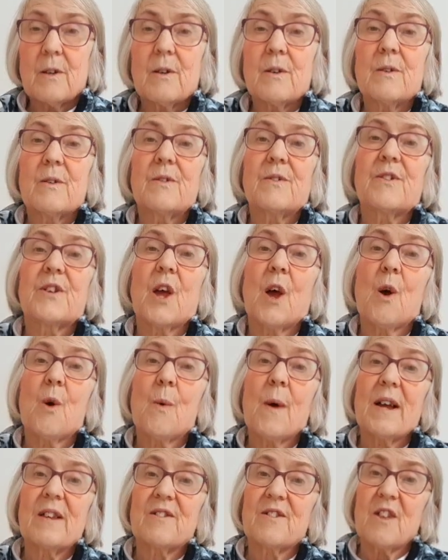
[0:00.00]
So
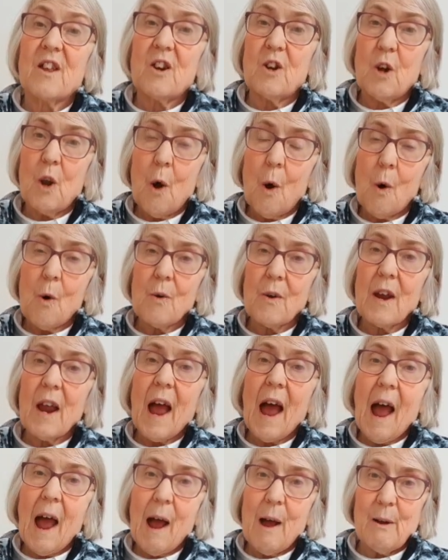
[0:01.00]
as the long
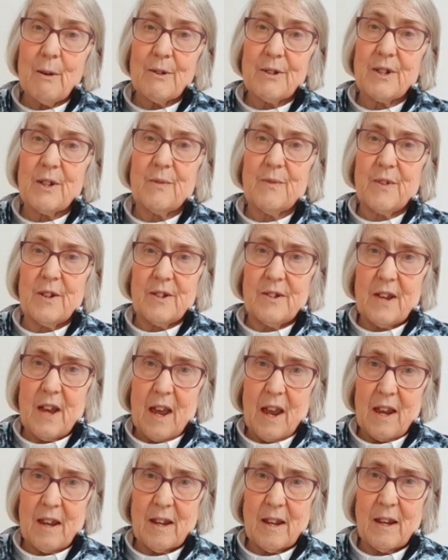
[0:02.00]
hours of the
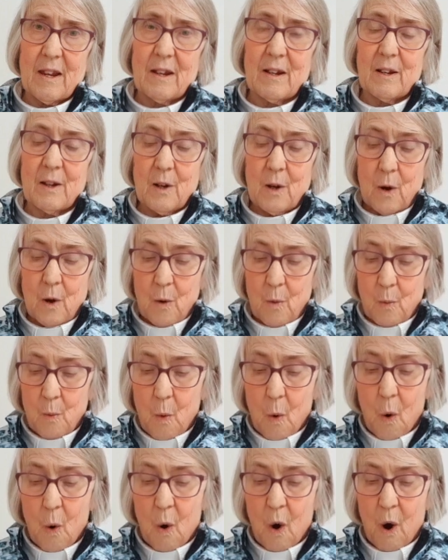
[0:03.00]
day
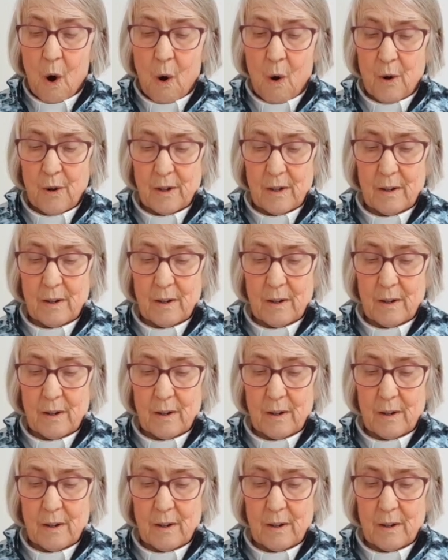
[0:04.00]
wore on,